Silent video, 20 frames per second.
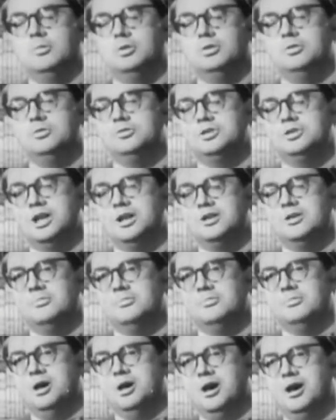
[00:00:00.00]
Would you say
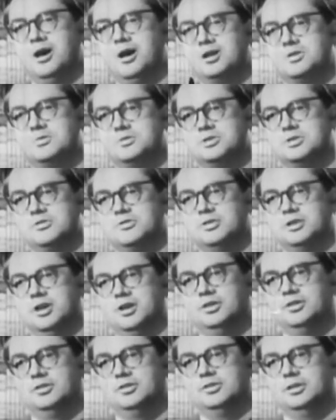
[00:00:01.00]
that Marx was a
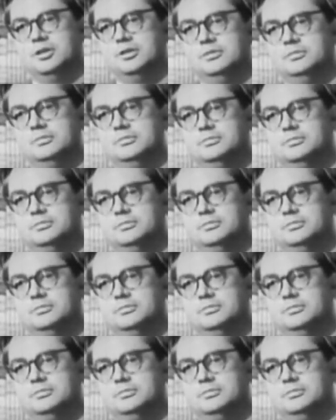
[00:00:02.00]
philosopher?